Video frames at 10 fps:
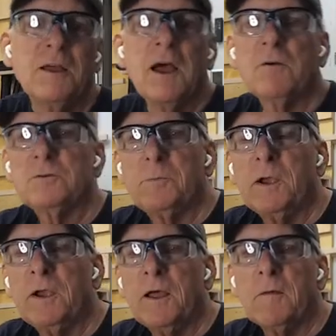I'll
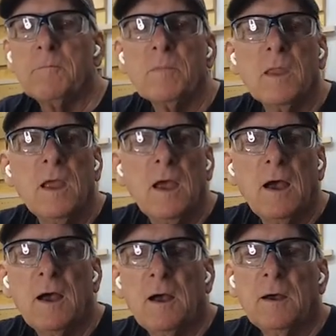spit it out.
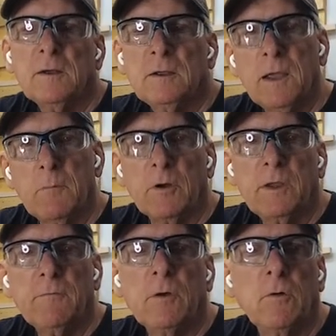Come on,
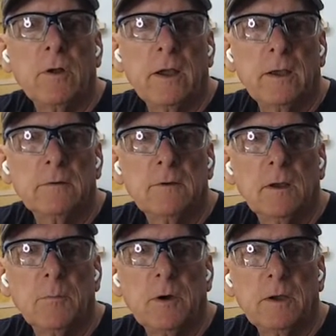give an old guy
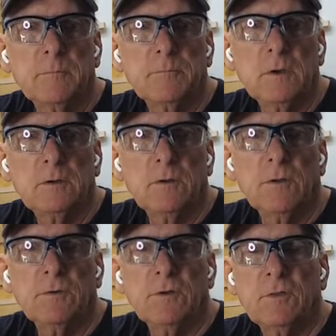a break. So
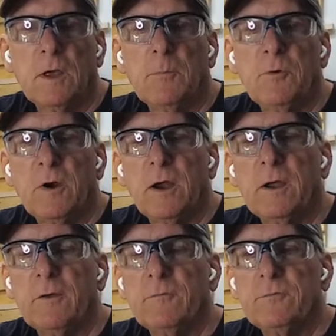there's a thumb
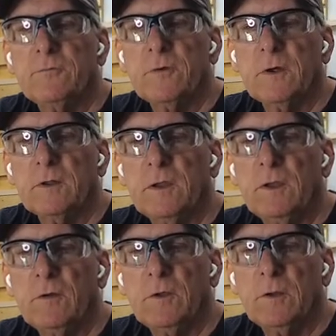drive that
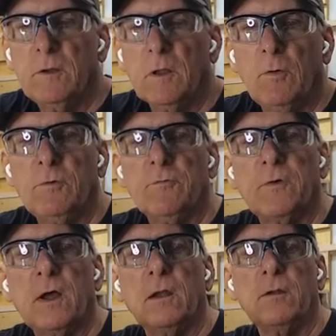you could load your
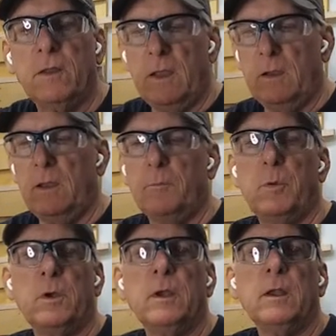file on that and then
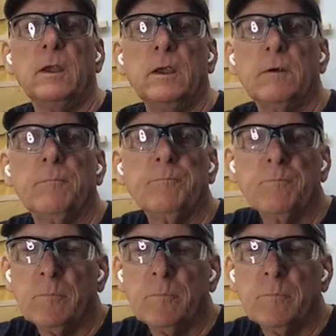put it into here.